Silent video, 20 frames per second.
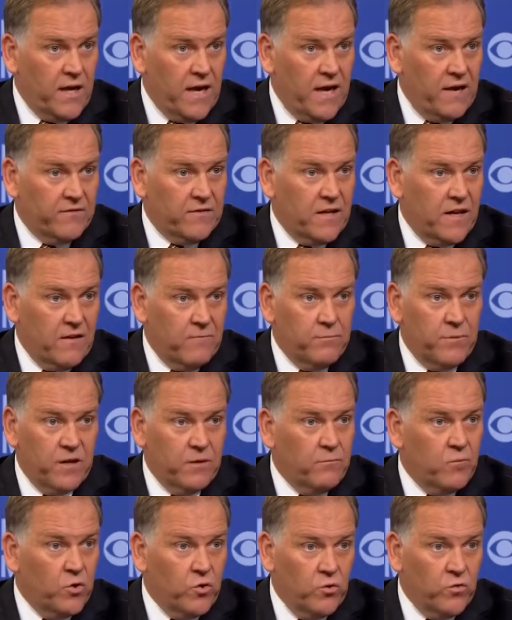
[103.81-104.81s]
have big
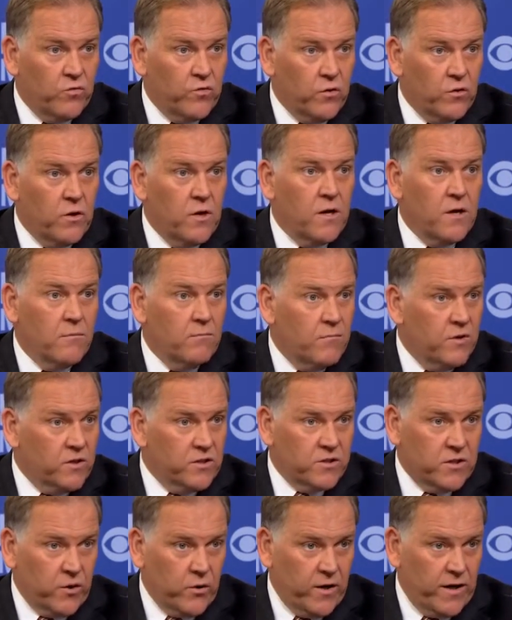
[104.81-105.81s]
maneuver
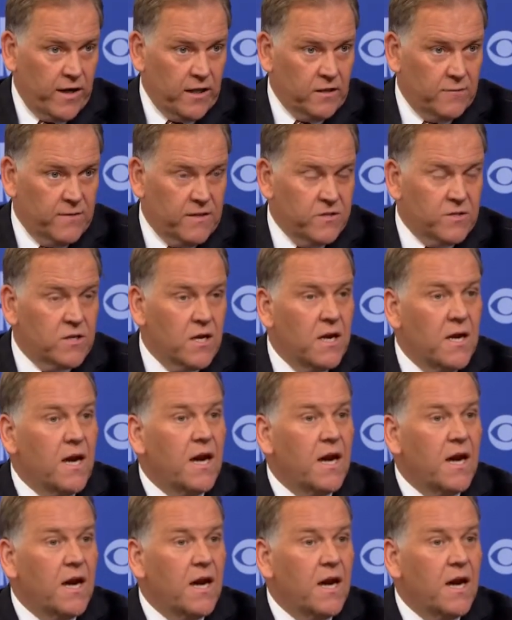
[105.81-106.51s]
military elements.